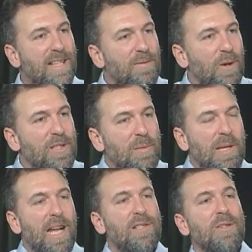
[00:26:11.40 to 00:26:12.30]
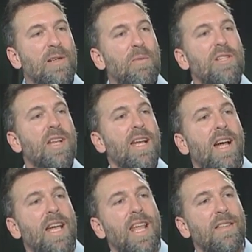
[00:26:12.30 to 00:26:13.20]
unfortunately, but I certainly wished
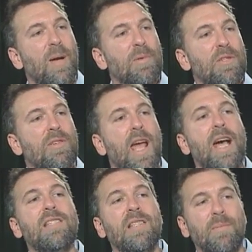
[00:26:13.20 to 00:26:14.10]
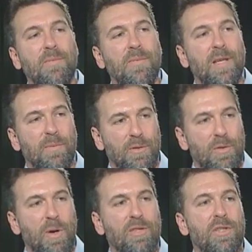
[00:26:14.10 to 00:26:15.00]
I'd had the opportunity to ask him those
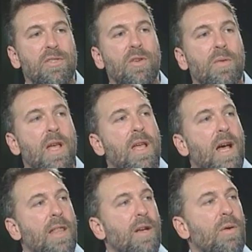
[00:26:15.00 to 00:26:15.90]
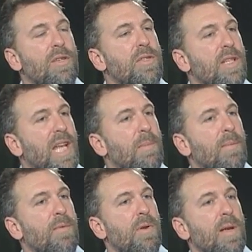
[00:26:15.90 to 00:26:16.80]
questions. So the questions that came
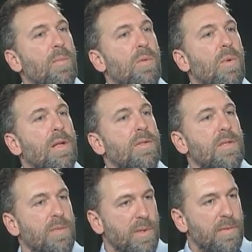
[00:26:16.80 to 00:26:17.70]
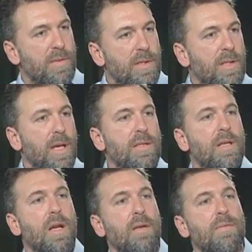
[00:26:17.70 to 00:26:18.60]
up for him were ones, as we discussed,
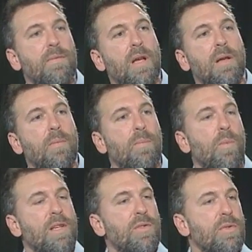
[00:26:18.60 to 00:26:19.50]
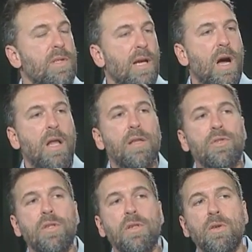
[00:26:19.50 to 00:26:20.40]
of Western
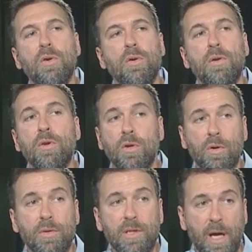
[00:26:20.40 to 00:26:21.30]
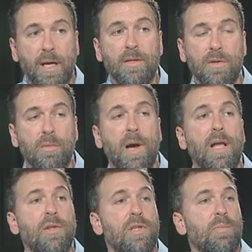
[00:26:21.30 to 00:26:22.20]
psychology, neuroscience,
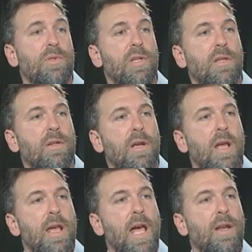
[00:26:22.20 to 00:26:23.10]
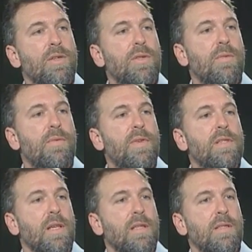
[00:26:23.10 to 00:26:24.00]
neurobiology in particular, and also
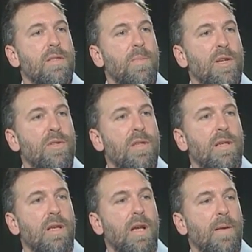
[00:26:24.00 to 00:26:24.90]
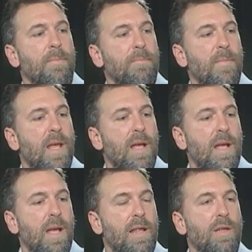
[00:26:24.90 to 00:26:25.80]
physics, especially
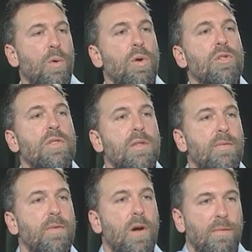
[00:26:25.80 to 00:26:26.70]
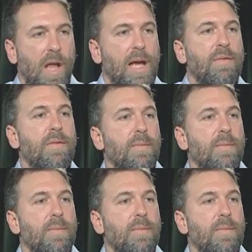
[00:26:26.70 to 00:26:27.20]
I think the origins of life